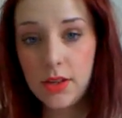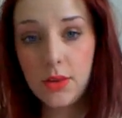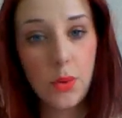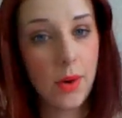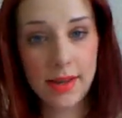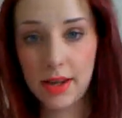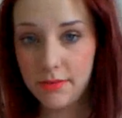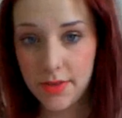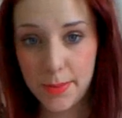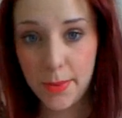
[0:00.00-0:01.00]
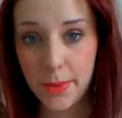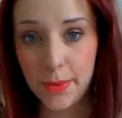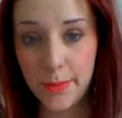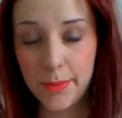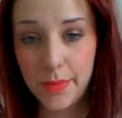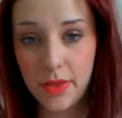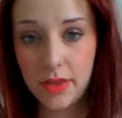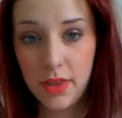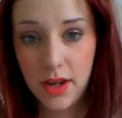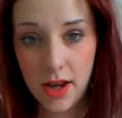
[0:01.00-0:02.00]
You're quite comfortable.
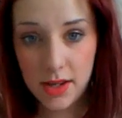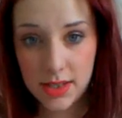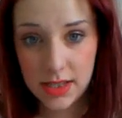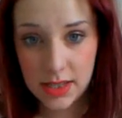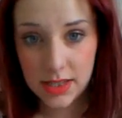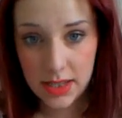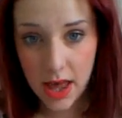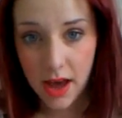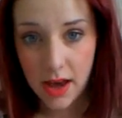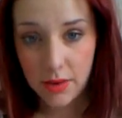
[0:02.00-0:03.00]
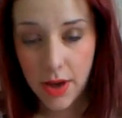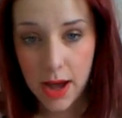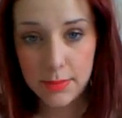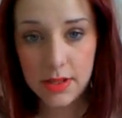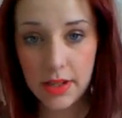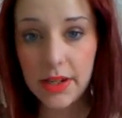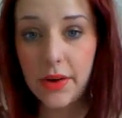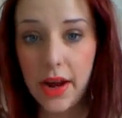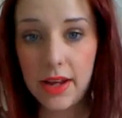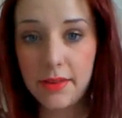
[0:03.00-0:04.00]
The nurses, they're absolutely
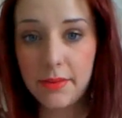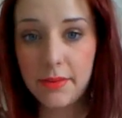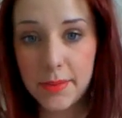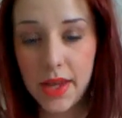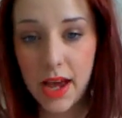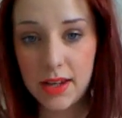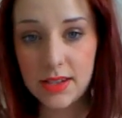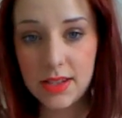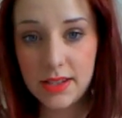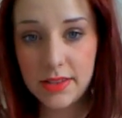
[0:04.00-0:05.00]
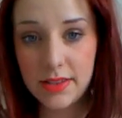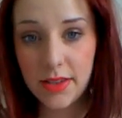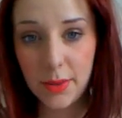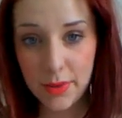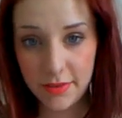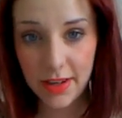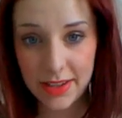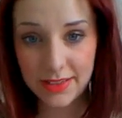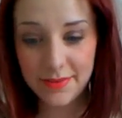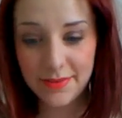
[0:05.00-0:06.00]
great, and you'll be
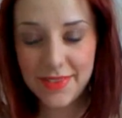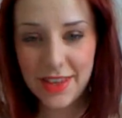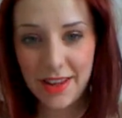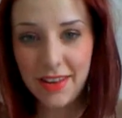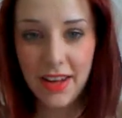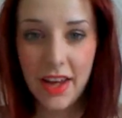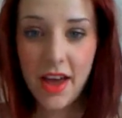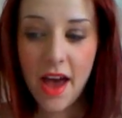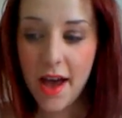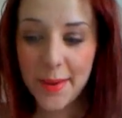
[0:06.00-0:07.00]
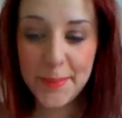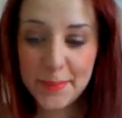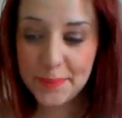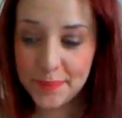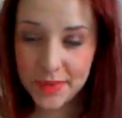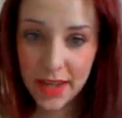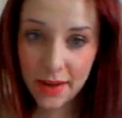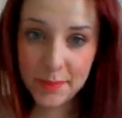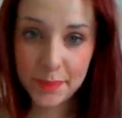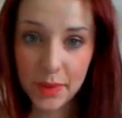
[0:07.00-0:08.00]
fine. So
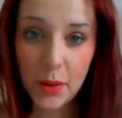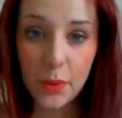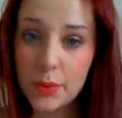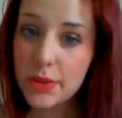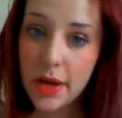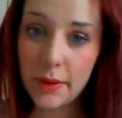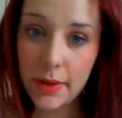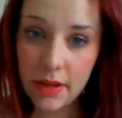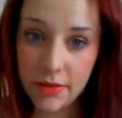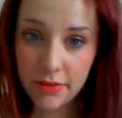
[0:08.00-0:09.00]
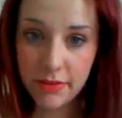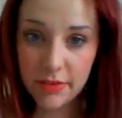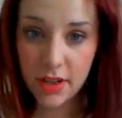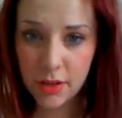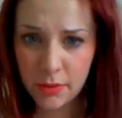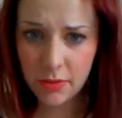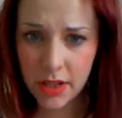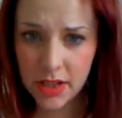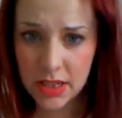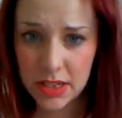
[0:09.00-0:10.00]
yeah. Oh, also, if you
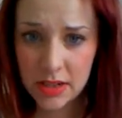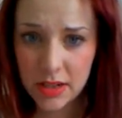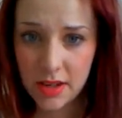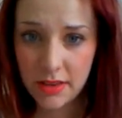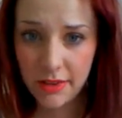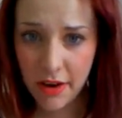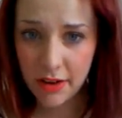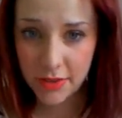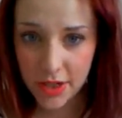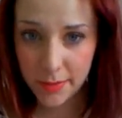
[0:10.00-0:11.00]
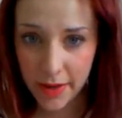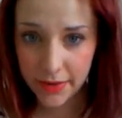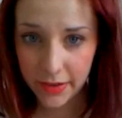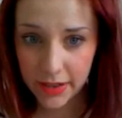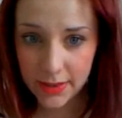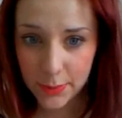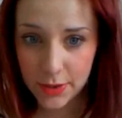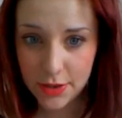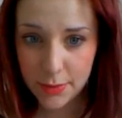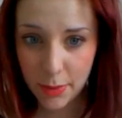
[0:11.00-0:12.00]
read the Hertfordshire Mercury,
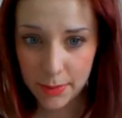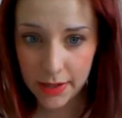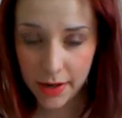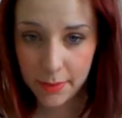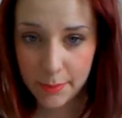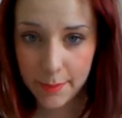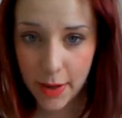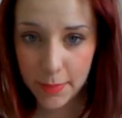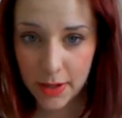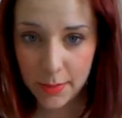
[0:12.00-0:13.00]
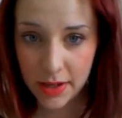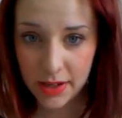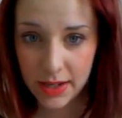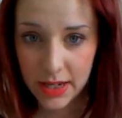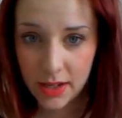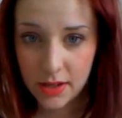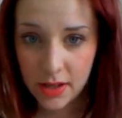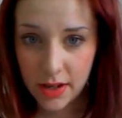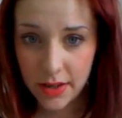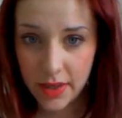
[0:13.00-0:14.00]
which you probably don't, I'm going to be,
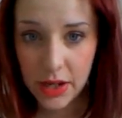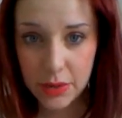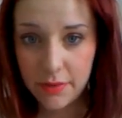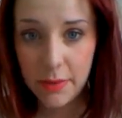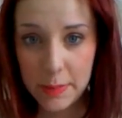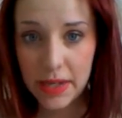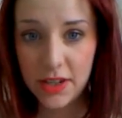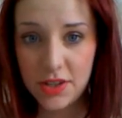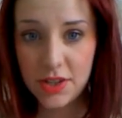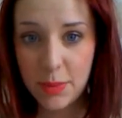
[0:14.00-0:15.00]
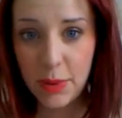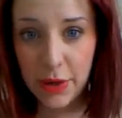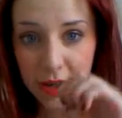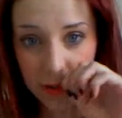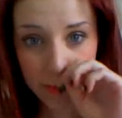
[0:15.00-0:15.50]
I think, on the front page tomorrow,